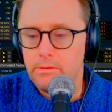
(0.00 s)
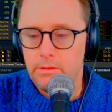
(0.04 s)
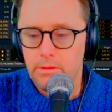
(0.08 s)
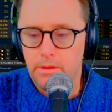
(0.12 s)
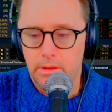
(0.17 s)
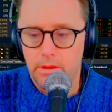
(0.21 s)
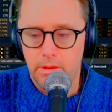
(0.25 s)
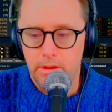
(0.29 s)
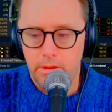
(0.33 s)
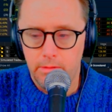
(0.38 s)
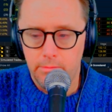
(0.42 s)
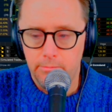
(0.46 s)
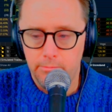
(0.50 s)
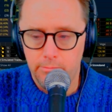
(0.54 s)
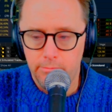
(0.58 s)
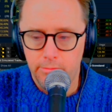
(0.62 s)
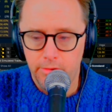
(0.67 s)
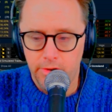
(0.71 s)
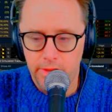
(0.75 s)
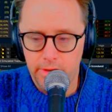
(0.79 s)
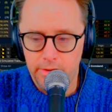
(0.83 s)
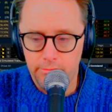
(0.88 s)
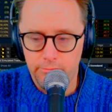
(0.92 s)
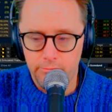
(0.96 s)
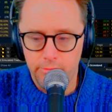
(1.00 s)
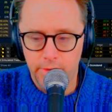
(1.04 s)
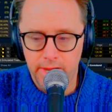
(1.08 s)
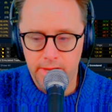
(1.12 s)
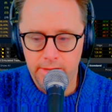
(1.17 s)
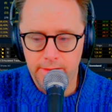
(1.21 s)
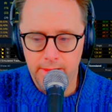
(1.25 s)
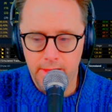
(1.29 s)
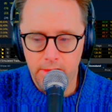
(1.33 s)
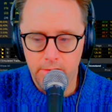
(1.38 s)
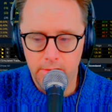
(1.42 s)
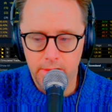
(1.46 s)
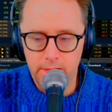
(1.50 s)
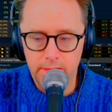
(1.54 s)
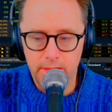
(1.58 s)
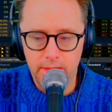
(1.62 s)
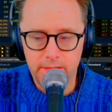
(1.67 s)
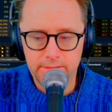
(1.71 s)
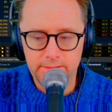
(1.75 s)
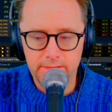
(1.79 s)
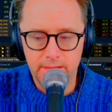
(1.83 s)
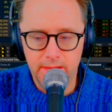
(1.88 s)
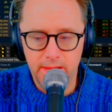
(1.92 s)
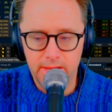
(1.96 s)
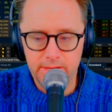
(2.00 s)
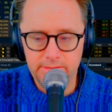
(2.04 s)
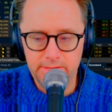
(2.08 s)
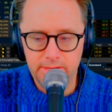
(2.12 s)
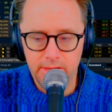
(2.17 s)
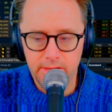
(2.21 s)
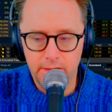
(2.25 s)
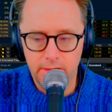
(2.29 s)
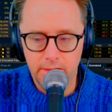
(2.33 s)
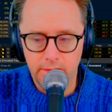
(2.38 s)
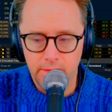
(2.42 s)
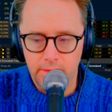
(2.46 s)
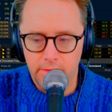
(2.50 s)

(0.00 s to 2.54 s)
But right now, I like the idea